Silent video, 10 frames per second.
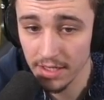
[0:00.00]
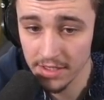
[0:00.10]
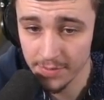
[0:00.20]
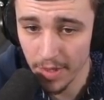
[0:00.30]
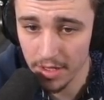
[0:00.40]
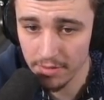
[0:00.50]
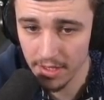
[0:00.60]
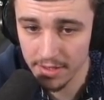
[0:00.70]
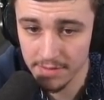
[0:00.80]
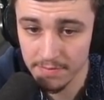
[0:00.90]
spider
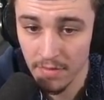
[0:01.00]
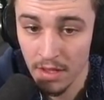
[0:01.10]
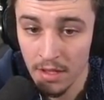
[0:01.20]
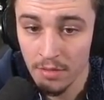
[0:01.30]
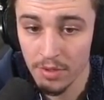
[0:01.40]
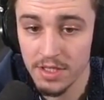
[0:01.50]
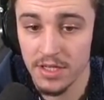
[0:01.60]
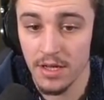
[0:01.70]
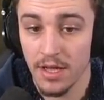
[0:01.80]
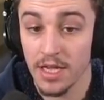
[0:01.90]
eyes, which
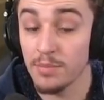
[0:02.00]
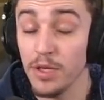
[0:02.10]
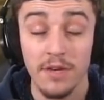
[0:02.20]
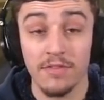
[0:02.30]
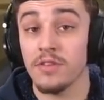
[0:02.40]
I completely forgot to